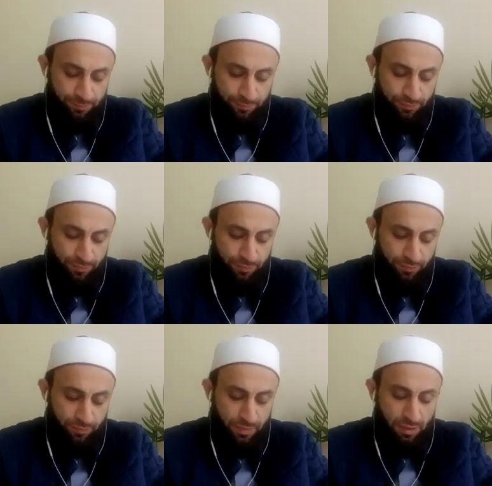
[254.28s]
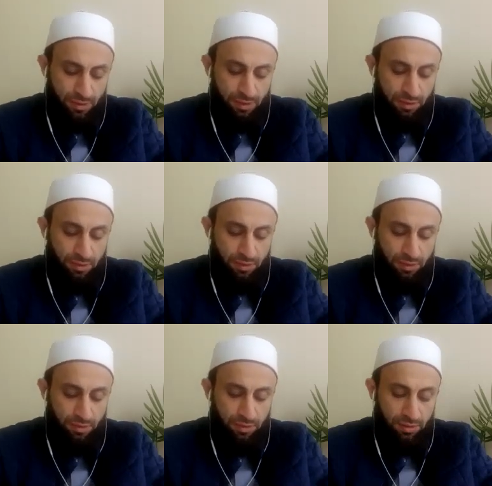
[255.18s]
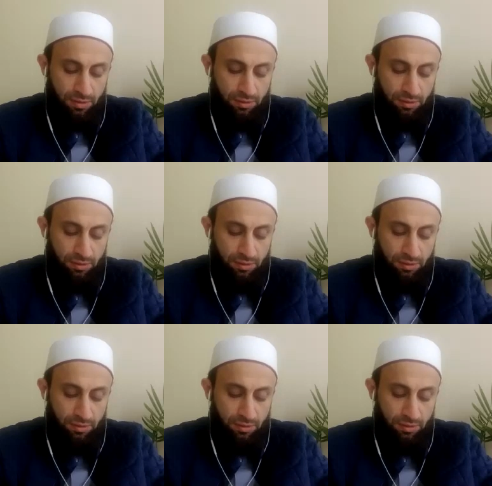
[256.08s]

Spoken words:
Nothing is said.